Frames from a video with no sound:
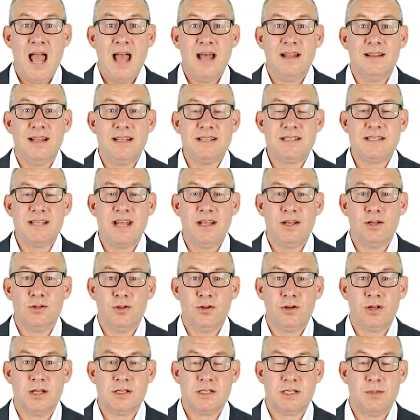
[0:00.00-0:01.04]
Let's take a
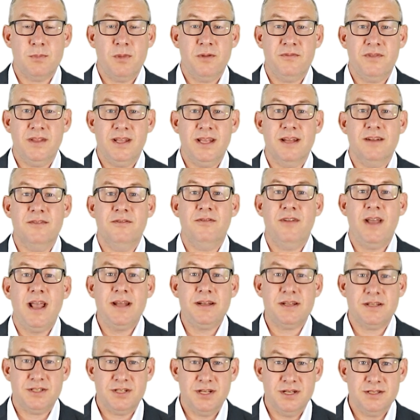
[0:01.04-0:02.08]
look at some of the
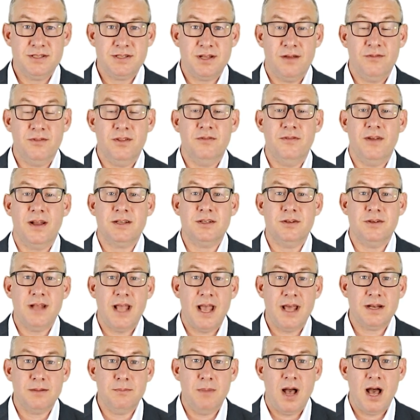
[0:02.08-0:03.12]
advantages of the vector
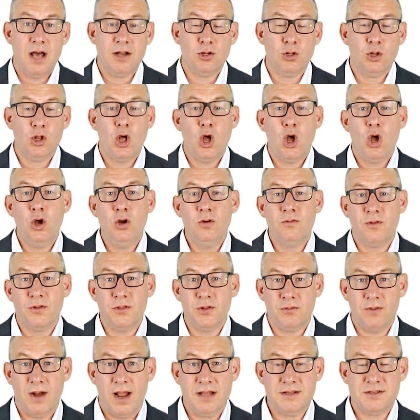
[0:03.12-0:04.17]
data model over the
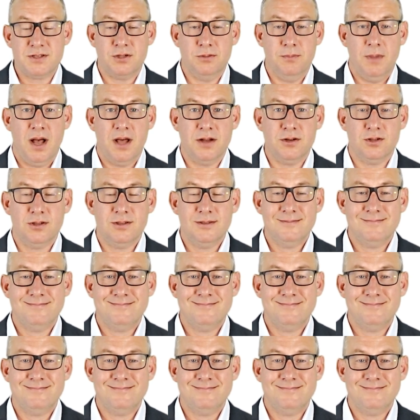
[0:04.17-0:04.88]
raster model.